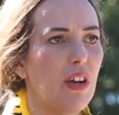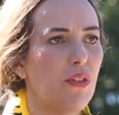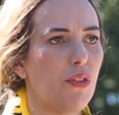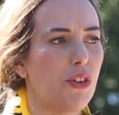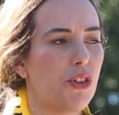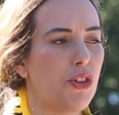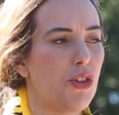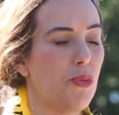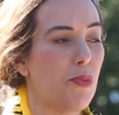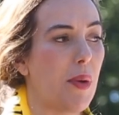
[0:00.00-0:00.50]

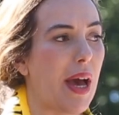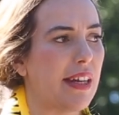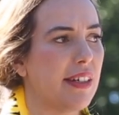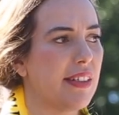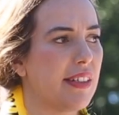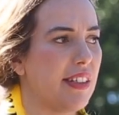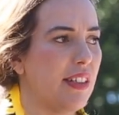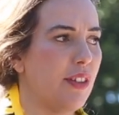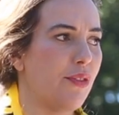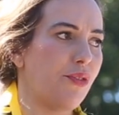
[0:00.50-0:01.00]
for
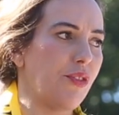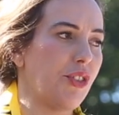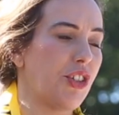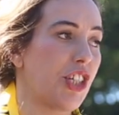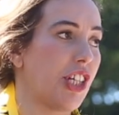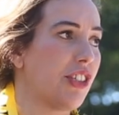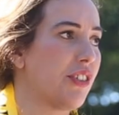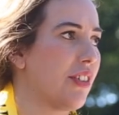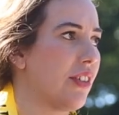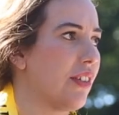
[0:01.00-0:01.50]
humanity, and for
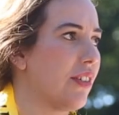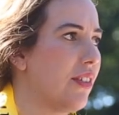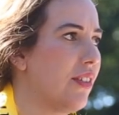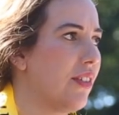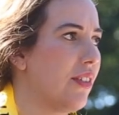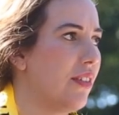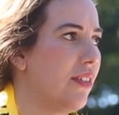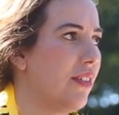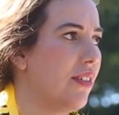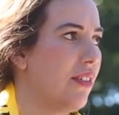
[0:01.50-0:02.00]

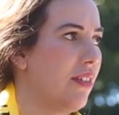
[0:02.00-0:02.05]
justice.